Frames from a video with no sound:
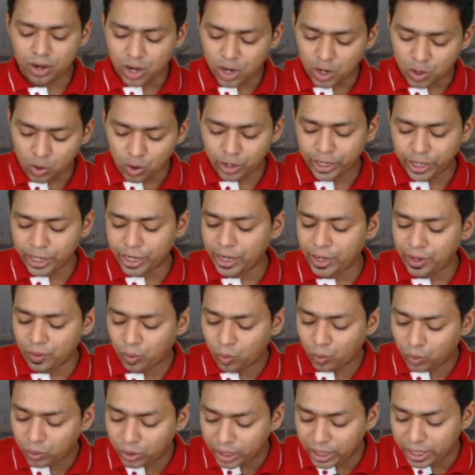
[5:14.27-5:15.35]
Accordingly,
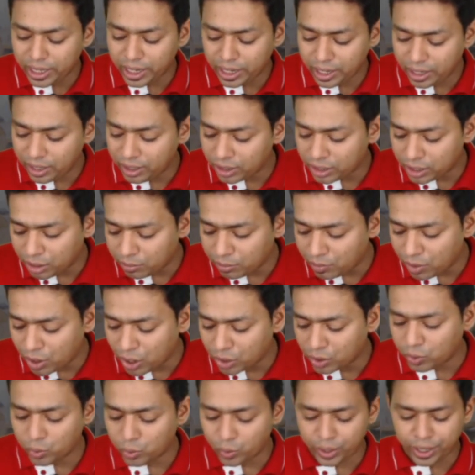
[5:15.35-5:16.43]
only income
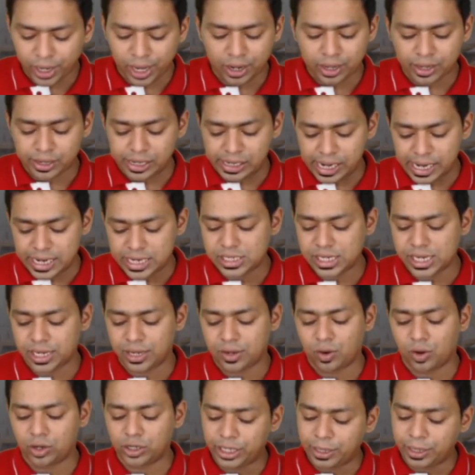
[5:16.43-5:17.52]
accruing and
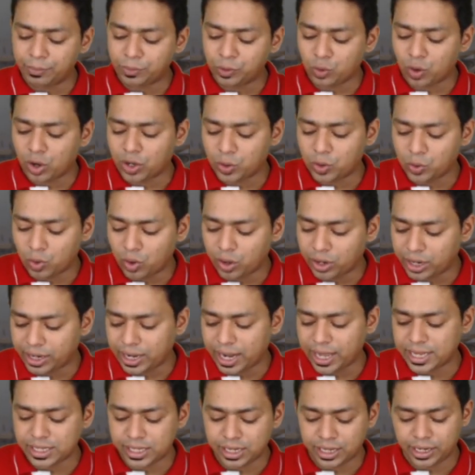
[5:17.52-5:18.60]
arising or deemed to accrue or
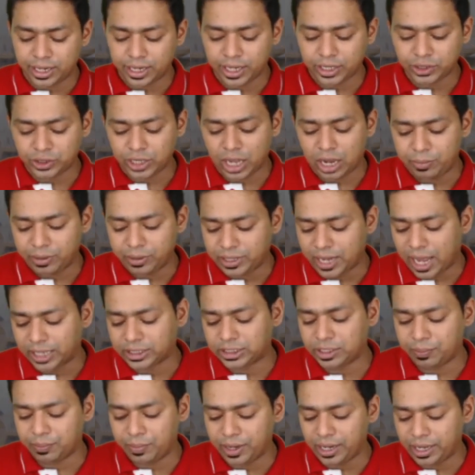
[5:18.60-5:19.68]
arise in India shall be
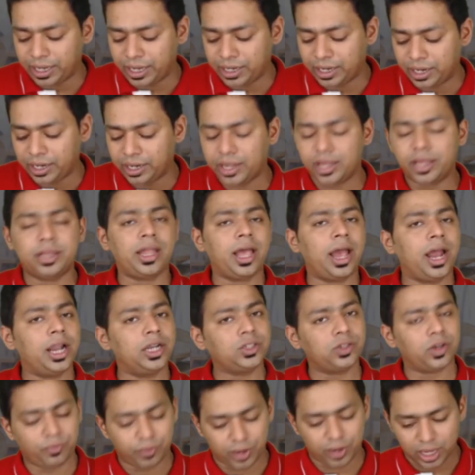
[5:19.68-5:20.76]
taxable in India in the
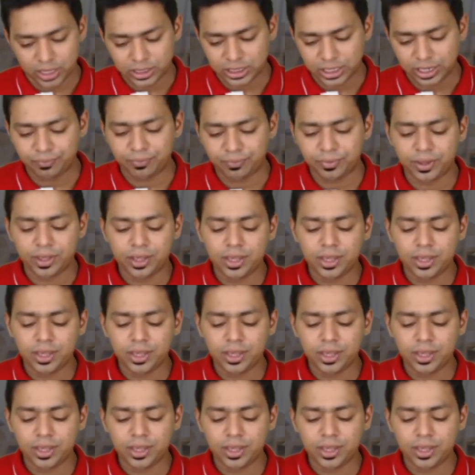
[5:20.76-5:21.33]
hands of Asif.